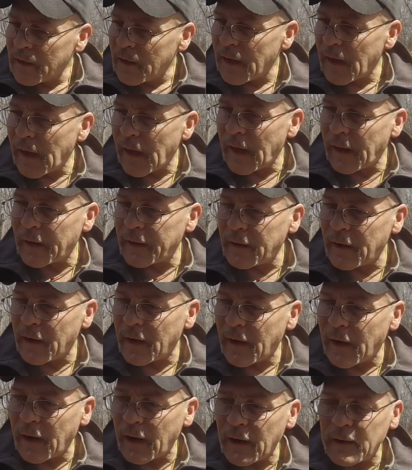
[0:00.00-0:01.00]

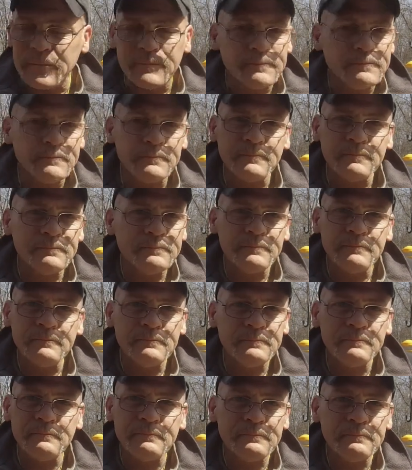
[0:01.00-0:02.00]
And
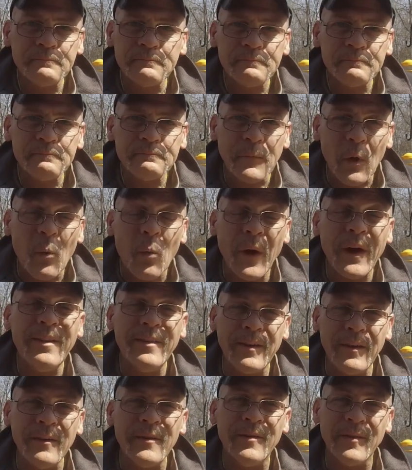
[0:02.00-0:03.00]
wait
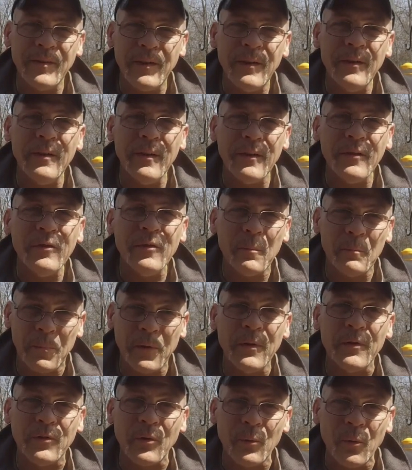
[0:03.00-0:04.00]
till you see this
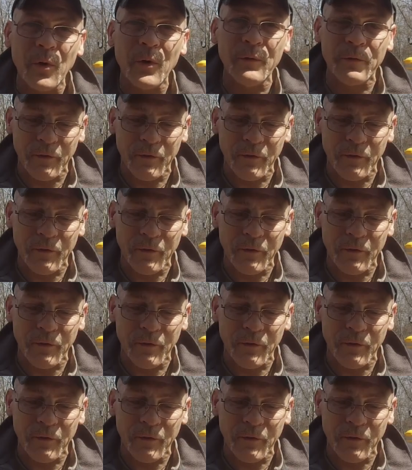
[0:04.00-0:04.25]
piece of wood,